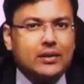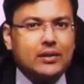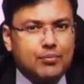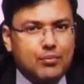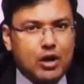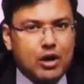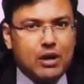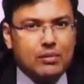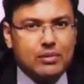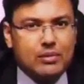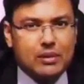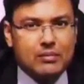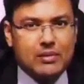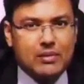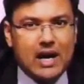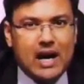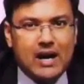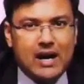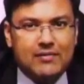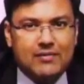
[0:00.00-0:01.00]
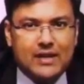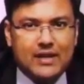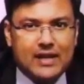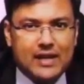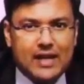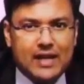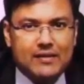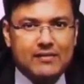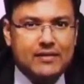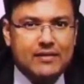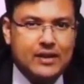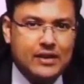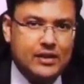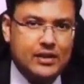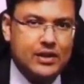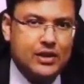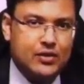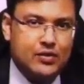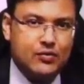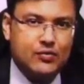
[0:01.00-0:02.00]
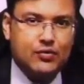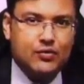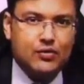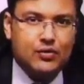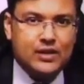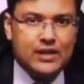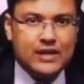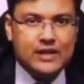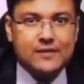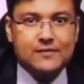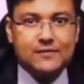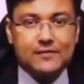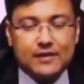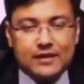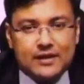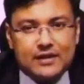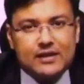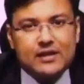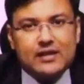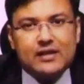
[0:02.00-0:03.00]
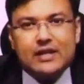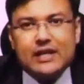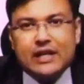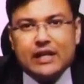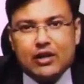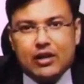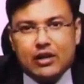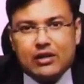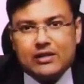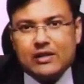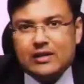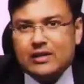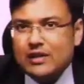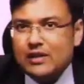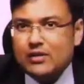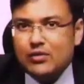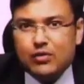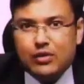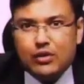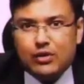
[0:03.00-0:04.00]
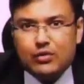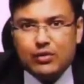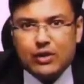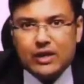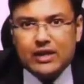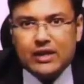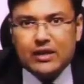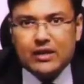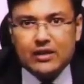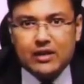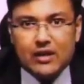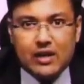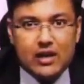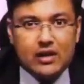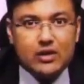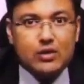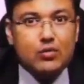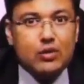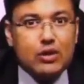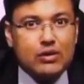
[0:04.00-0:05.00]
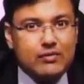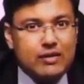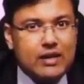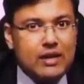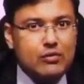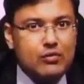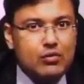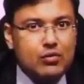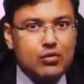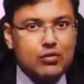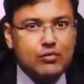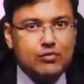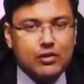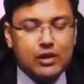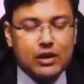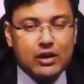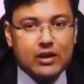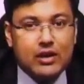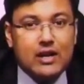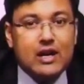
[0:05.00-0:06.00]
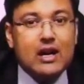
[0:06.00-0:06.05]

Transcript: Problem, after every 3 to 4 days further necrosis is going to occur. So what we have to go for?